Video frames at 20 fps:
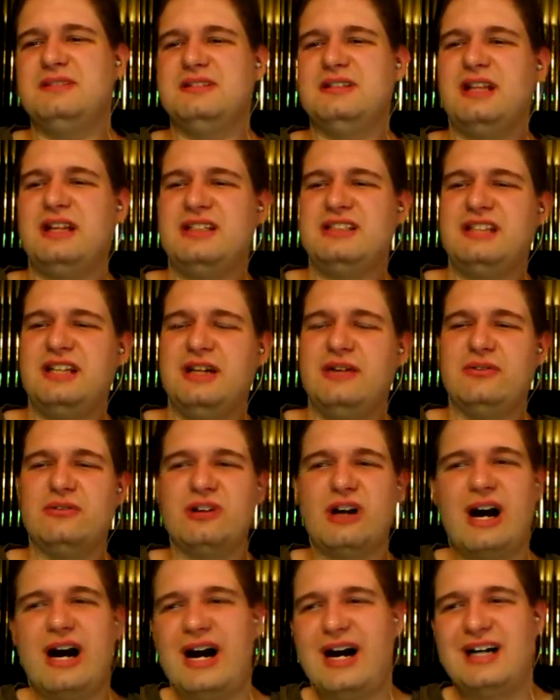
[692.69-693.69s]
let's say,
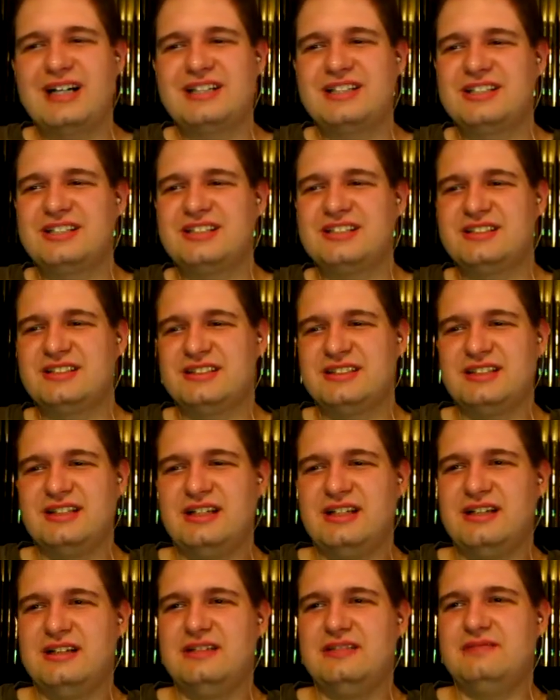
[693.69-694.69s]
rocks
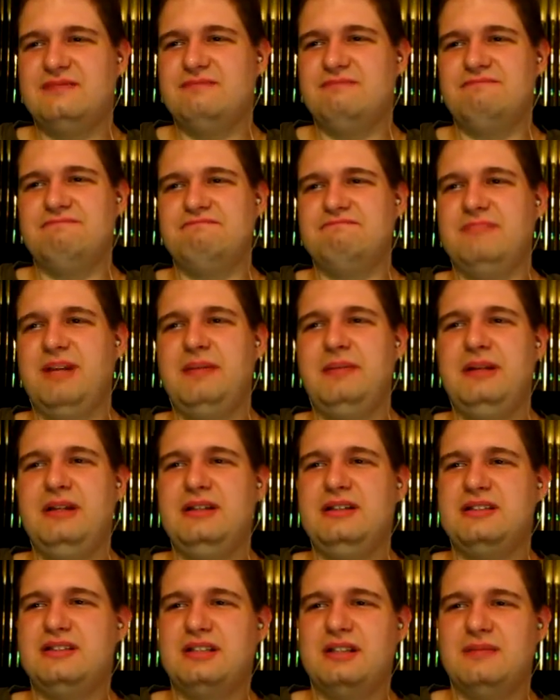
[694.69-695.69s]
and
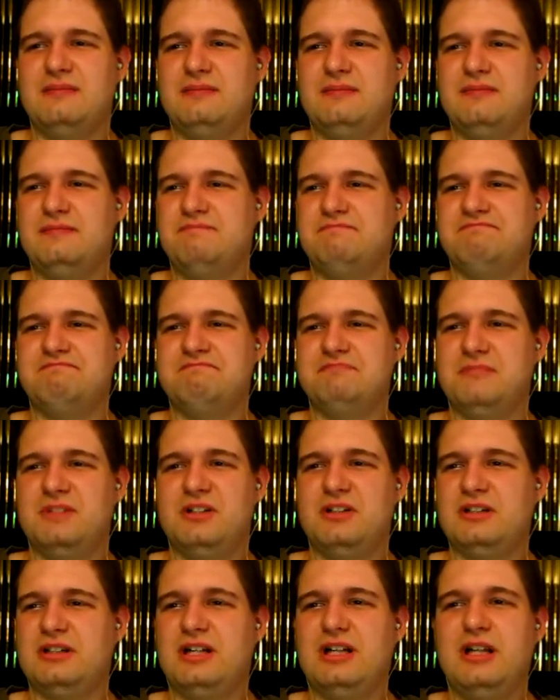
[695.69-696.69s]
maybe some
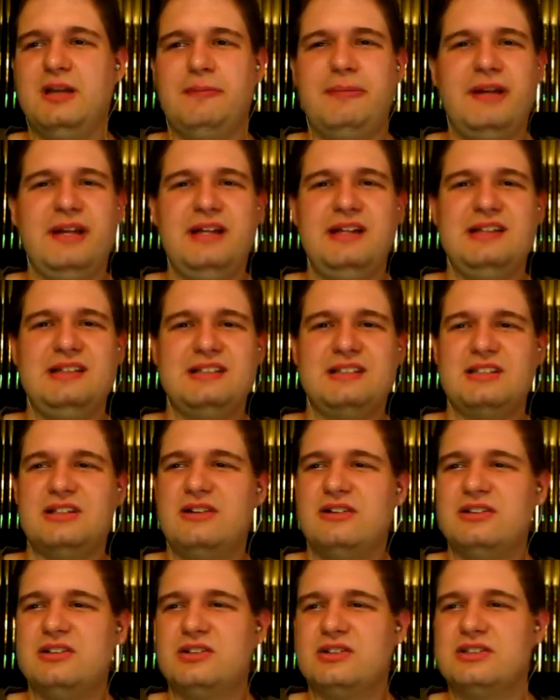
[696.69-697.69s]
clippings
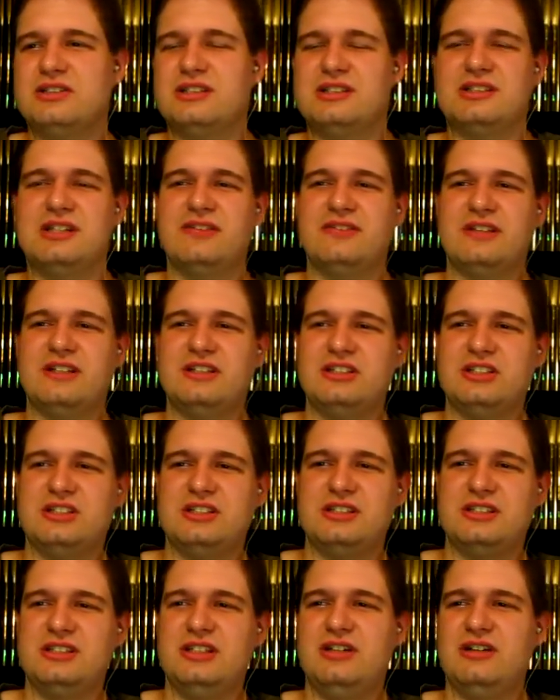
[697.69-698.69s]
and all sorts of stuff that
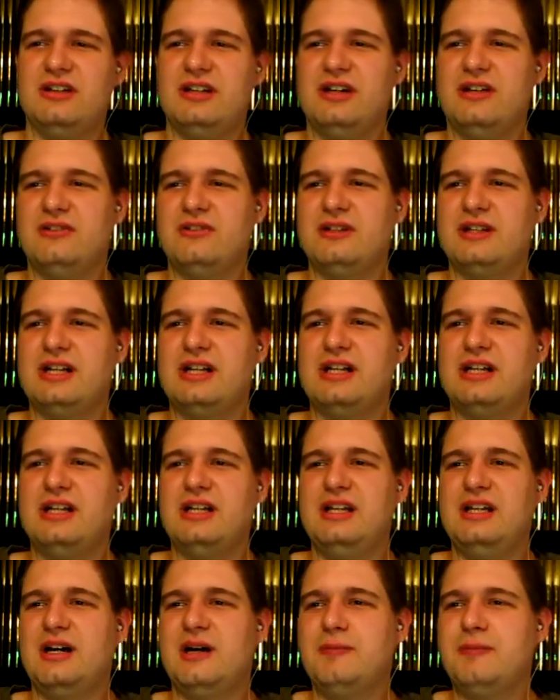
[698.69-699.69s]
just, you know, they don't really
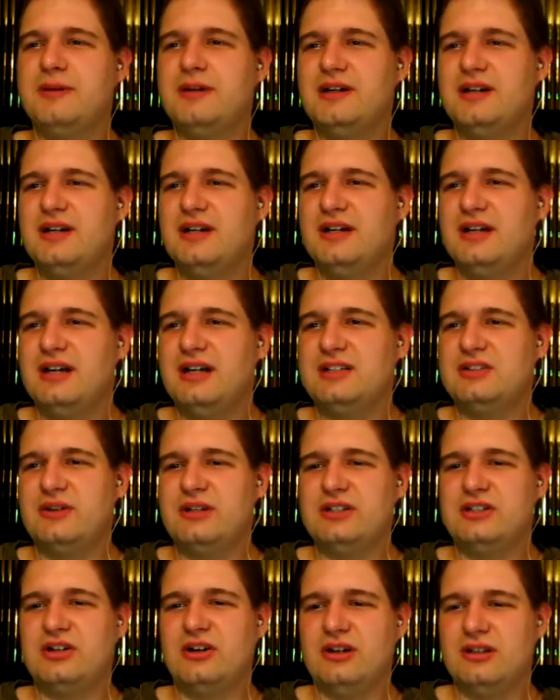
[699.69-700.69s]
clean up. That's
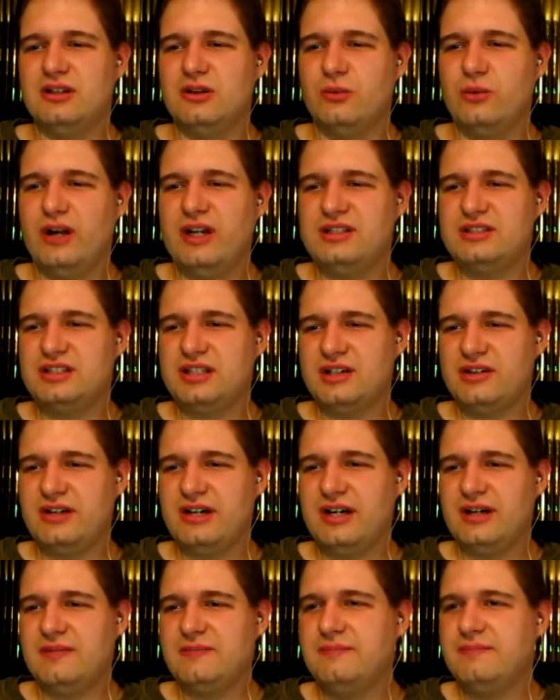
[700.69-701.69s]
why it's called a waste
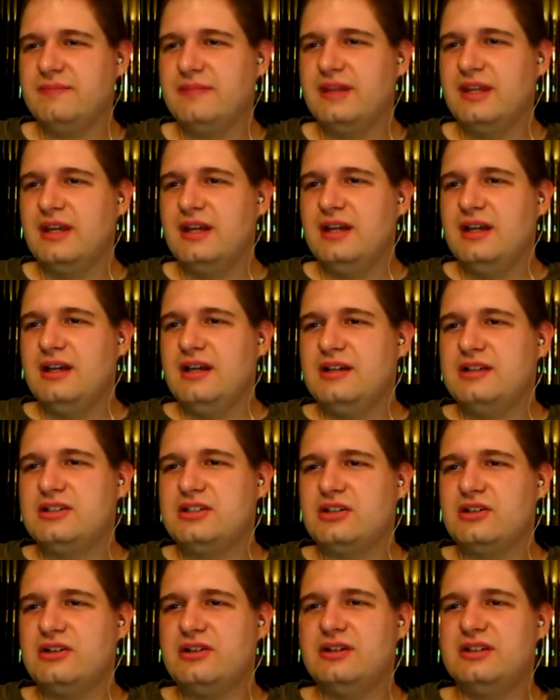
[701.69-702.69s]
area.
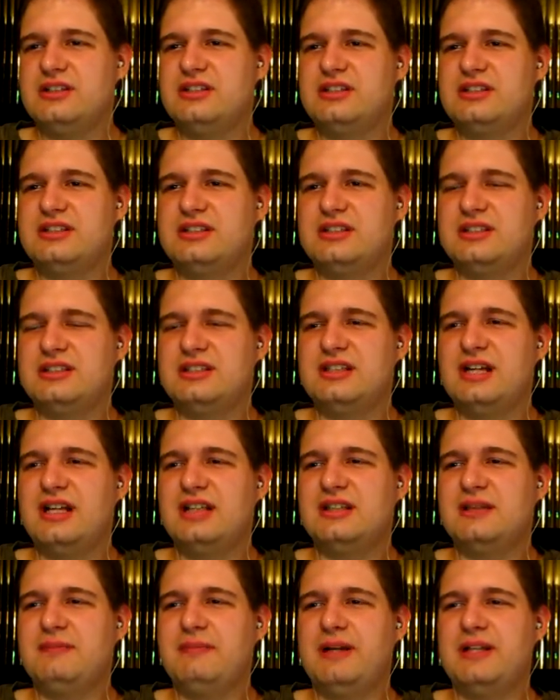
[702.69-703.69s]
So it's it's
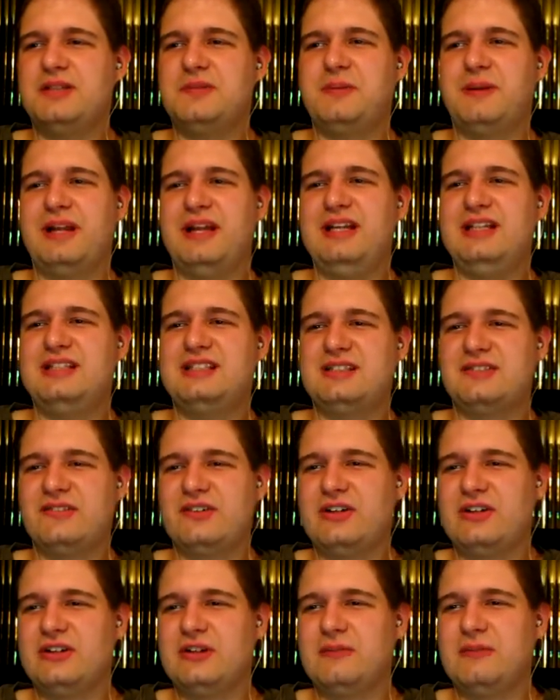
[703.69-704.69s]
not the best place
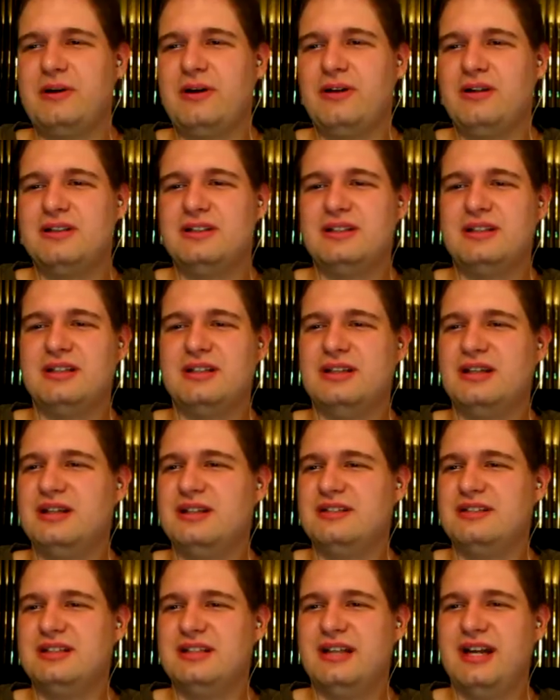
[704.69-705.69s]
for your ball to,
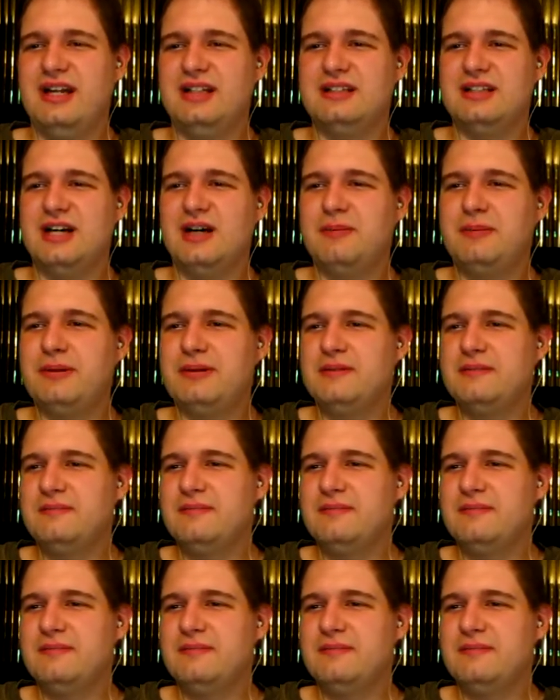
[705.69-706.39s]
uh, to land up.